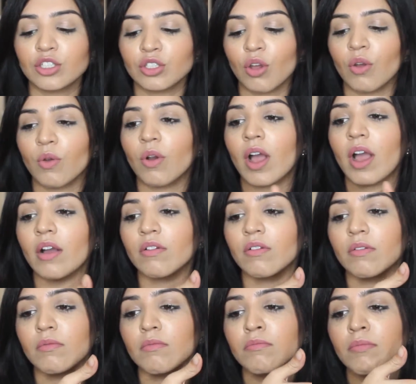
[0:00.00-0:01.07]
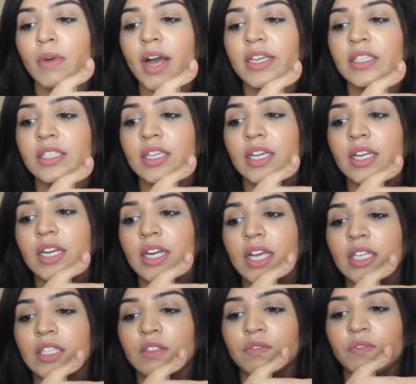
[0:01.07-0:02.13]
So my skin
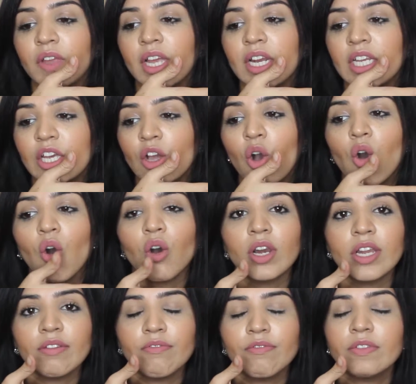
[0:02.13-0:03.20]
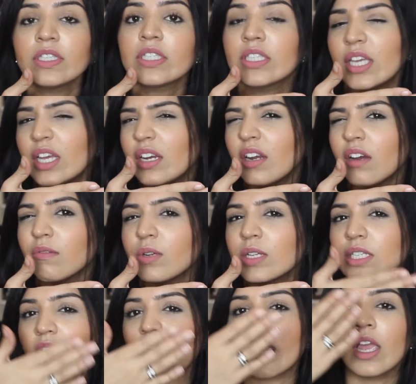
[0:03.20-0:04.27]
is fairly olive skin, I would
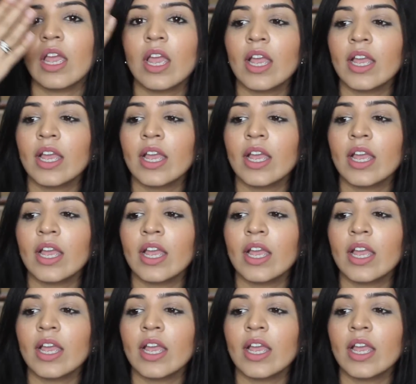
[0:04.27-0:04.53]
say.